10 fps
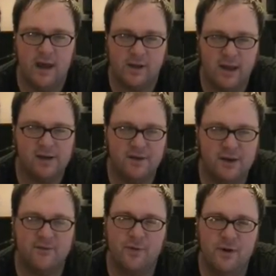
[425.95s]
A lot of
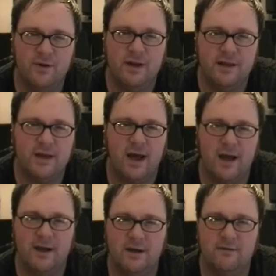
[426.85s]
times we don't hit the
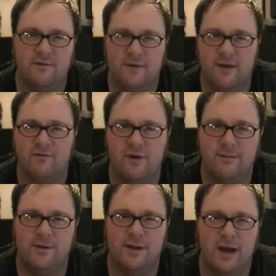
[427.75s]
high notes and we have
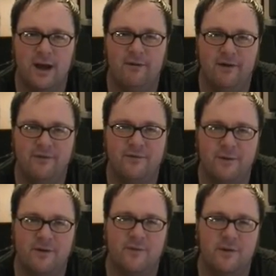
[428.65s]
trouble in the high register
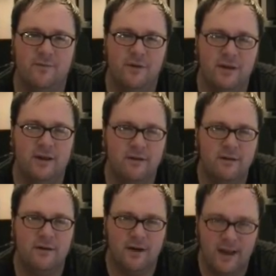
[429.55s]
because we don't really hear
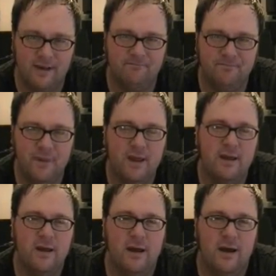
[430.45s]
it in our head,
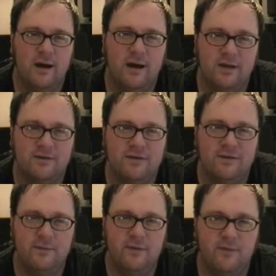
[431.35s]
as I
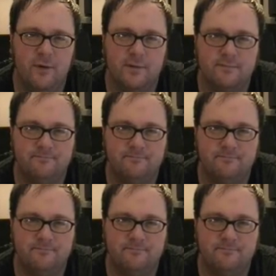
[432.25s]
said before.